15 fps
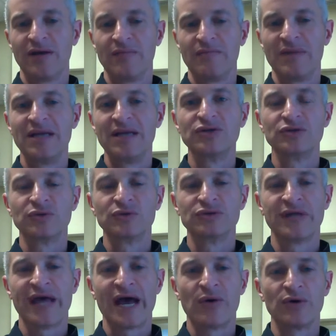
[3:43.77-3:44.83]
Many schools
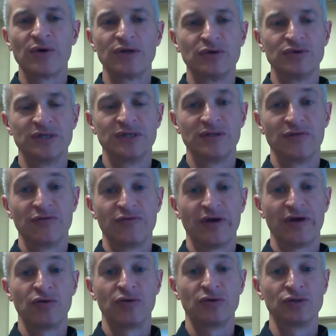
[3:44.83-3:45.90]
now are using the
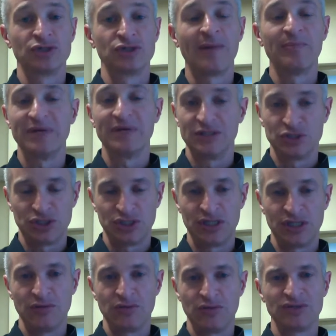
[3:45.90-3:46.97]
federal shopping
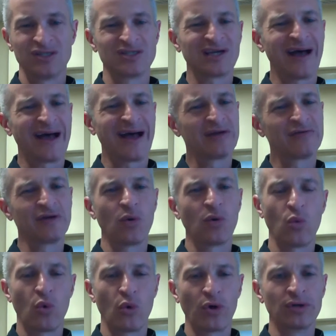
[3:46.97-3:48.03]
sheet, which is kind of an
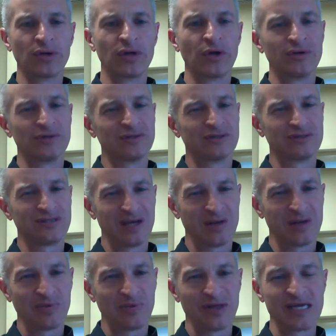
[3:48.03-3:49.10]
award notice
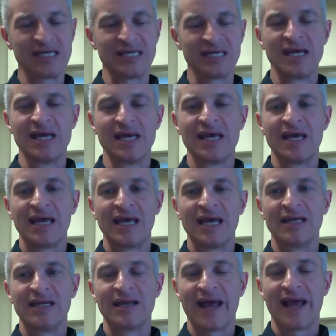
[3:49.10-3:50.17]
template,
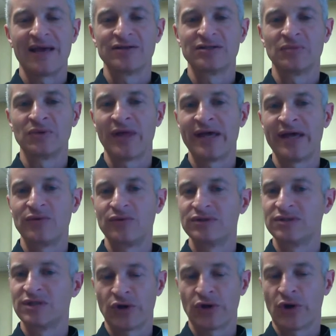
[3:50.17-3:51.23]
and it has some language
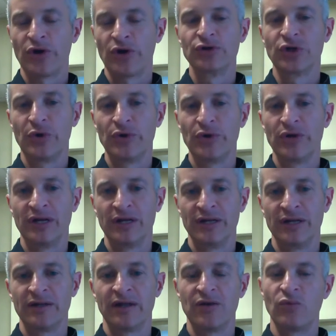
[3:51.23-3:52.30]
that's hard-coded in
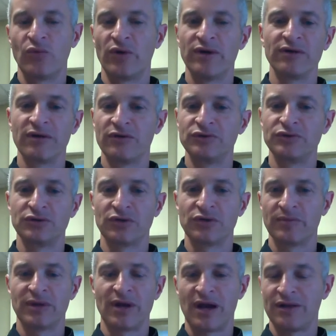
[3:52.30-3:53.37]
it, and one of those
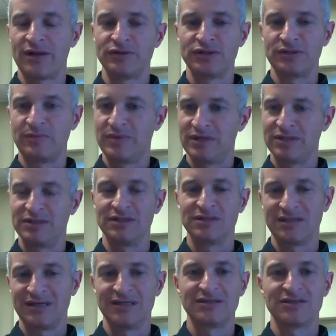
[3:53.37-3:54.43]
terminology pieces
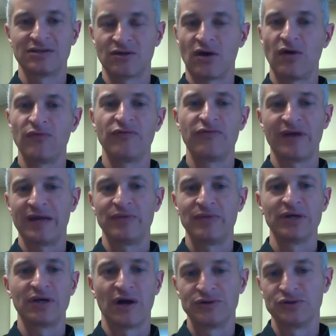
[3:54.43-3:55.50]
is called family
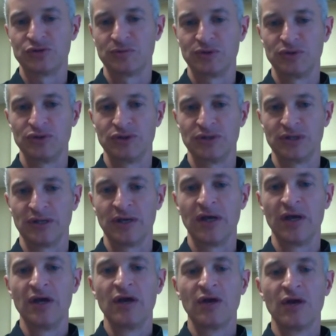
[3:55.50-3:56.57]
contribution. And
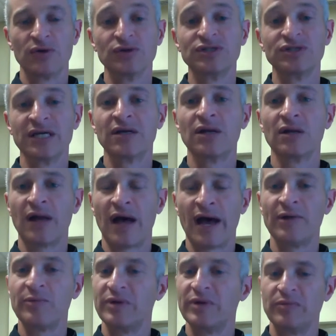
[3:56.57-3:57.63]
we're seeing a lot
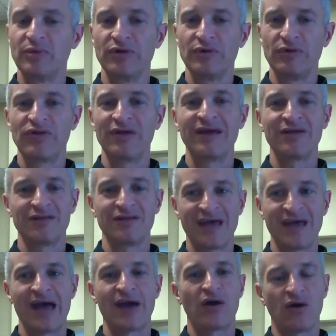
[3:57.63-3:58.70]
of people who think
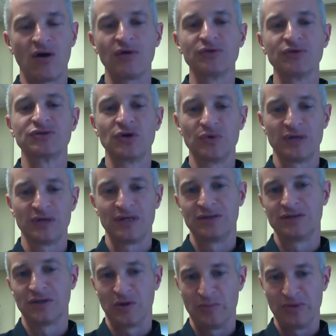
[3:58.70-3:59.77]
that also is a